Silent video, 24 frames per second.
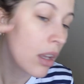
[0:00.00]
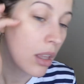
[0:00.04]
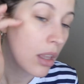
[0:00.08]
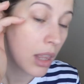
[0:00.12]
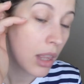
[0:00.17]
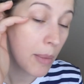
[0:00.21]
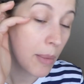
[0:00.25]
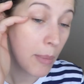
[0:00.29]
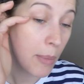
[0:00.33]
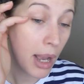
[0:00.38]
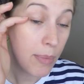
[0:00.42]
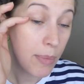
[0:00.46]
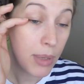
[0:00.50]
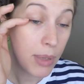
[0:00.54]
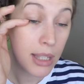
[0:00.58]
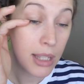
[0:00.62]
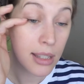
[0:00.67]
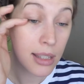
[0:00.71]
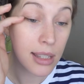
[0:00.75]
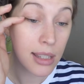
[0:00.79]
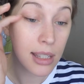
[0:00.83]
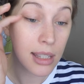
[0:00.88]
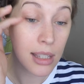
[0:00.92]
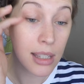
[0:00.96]
It might be
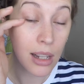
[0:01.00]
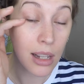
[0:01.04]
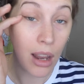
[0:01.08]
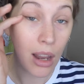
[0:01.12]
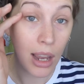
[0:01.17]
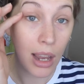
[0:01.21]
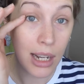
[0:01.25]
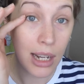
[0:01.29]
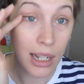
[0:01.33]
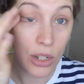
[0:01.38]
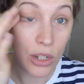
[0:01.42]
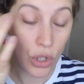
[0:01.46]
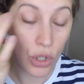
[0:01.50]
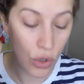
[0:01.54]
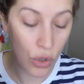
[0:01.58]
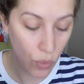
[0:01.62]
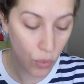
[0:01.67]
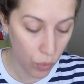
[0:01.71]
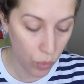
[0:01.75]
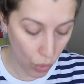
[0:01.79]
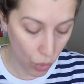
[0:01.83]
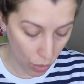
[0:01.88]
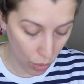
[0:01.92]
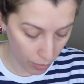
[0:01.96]
slightly too
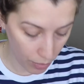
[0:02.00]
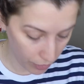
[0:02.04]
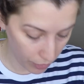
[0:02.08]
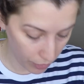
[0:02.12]
warm